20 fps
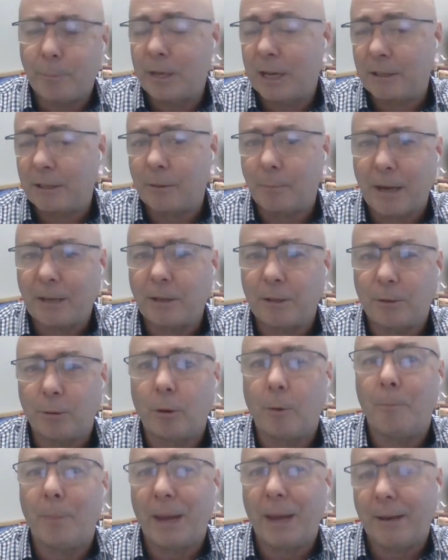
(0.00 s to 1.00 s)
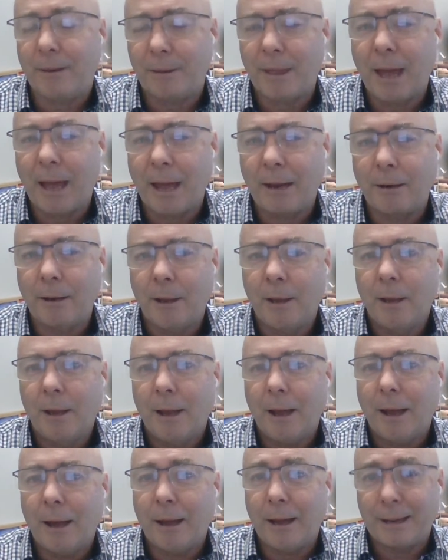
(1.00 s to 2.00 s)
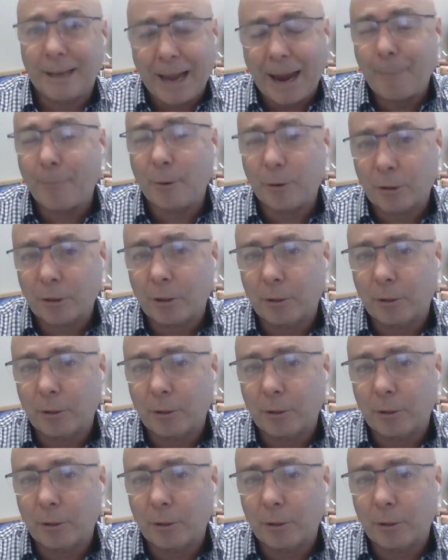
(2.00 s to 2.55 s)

Tesla basically took a bet that cameras